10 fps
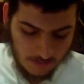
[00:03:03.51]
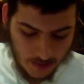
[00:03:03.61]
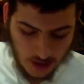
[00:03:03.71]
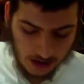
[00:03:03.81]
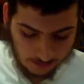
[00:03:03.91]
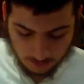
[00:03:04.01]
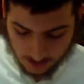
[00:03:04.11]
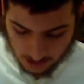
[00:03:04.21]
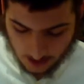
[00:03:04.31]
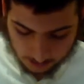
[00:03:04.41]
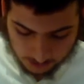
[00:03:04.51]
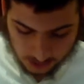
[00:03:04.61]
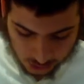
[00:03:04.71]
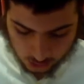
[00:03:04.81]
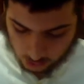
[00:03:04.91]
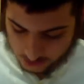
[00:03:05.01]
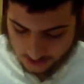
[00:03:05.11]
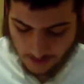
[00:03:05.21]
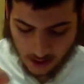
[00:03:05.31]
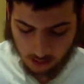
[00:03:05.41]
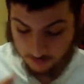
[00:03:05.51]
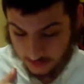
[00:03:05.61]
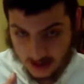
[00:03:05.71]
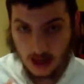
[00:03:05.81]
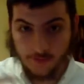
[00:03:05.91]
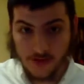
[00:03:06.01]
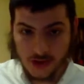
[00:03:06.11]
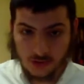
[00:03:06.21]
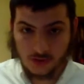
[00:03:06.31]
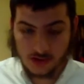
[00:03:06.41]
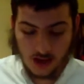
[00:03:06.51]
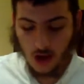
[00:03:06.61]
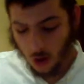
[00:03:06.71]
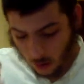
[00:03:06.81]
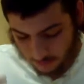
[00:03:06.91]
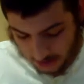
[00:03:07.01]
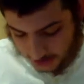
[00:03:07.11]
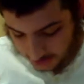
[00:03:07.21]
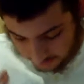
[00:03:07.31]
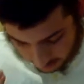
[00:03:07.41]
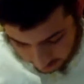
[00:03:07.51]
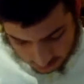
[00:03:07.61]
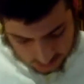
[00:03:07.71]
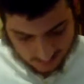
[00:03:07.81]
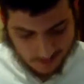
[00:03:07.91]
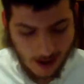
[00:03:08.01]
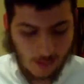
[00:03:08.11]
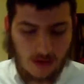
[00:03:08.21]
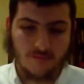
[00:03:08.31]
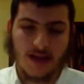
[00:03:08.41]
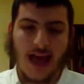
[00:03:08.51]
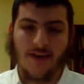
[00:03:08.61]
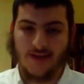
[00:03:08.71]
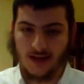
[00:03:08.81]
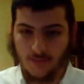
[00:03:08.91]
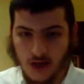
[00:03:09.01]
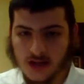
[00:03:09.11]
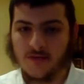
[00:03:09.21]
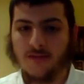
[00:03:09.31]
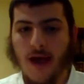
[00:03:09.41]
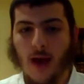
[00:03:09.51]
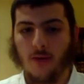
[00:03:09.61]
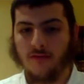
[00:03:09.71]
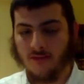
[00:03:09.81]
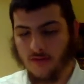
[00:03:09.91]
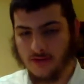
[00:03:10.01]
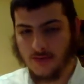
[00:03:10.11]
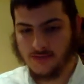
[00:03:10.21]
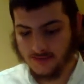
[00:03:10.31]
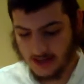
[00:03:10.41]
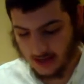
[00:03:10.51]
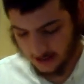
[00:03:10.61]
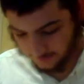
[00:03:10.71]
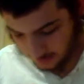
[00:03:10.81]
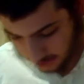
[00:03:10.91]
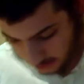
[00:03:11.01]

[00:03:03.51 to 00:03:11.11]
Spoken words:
may you help the Jews, and may you help me help the Jews because of the power of my davening, and because of the power of the mitzvahs that I have.